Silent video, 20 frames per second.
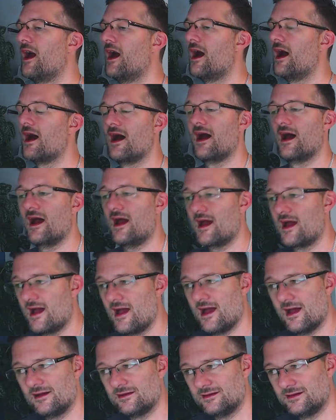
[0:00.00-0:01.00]

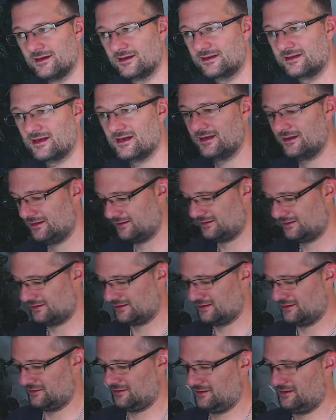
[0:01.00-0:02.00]
item. Okay.
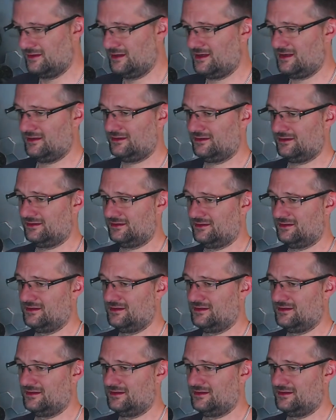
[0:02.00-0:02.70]
So this.